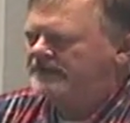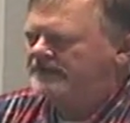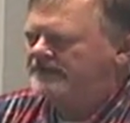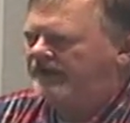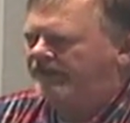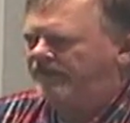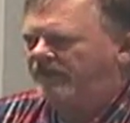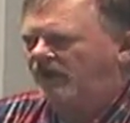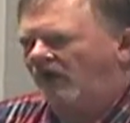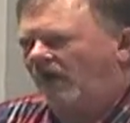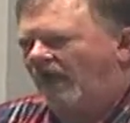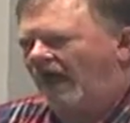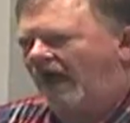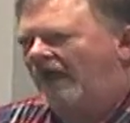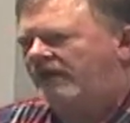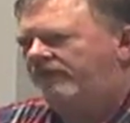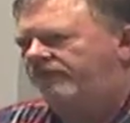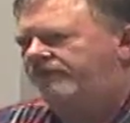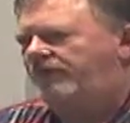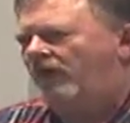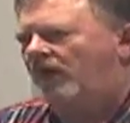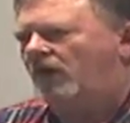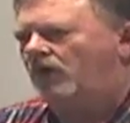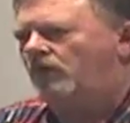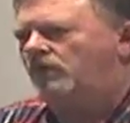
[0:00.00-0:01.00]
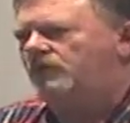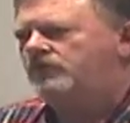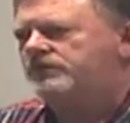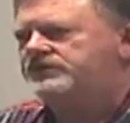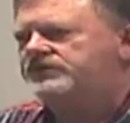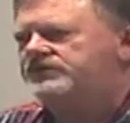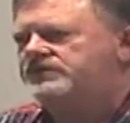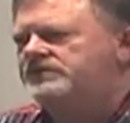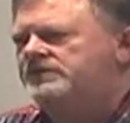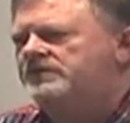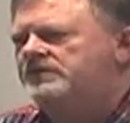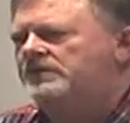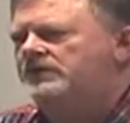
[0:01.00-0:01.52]
Now, there are a lot of
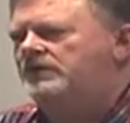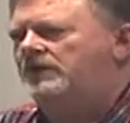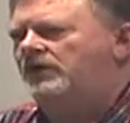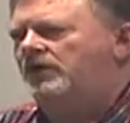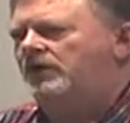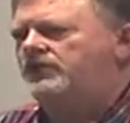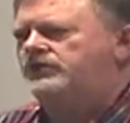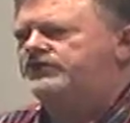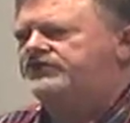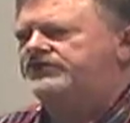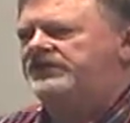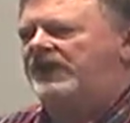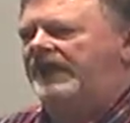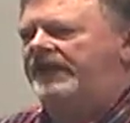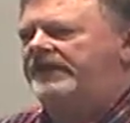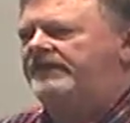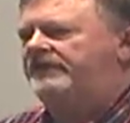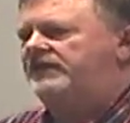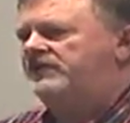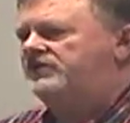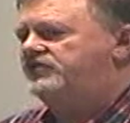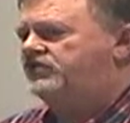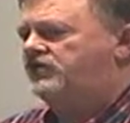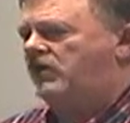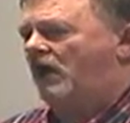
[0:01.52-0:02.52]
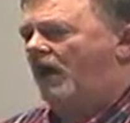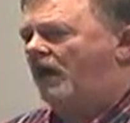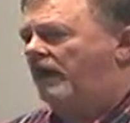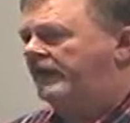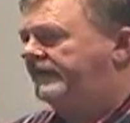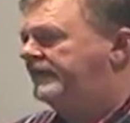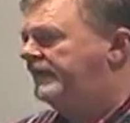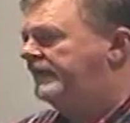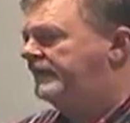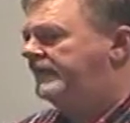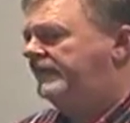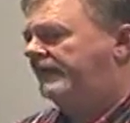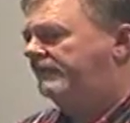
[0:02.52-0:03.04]
folks who say that
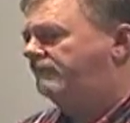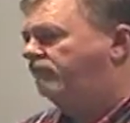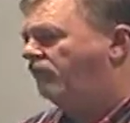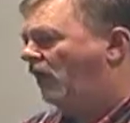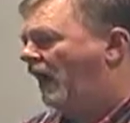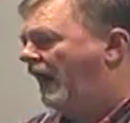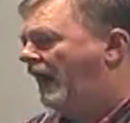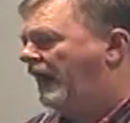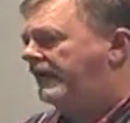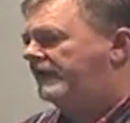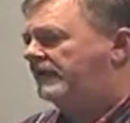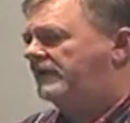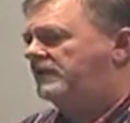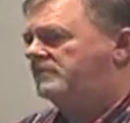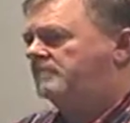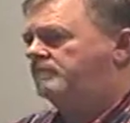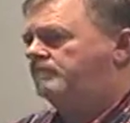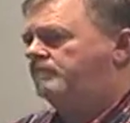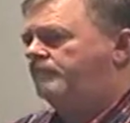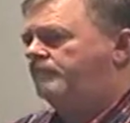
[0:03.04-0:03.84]
John didn't even write it.